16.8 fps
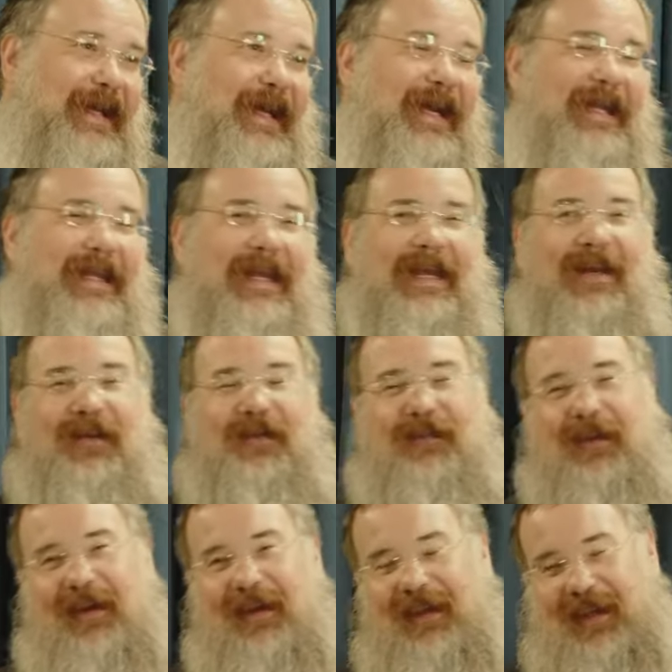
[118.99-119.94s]
And then I
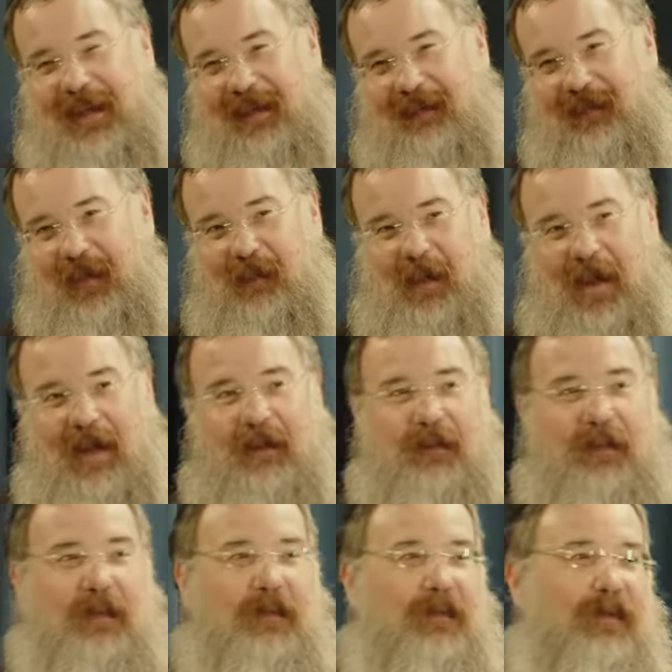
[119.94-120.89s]
started getting feedback where
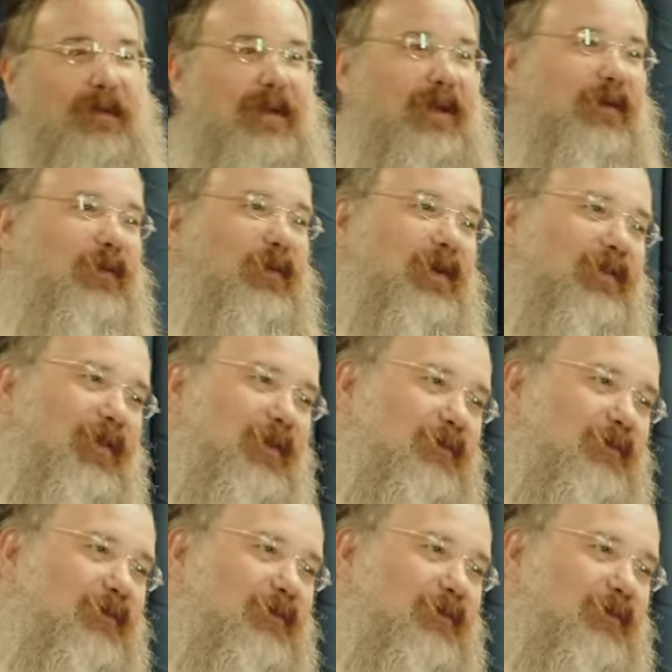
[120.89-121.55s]
people were like, What's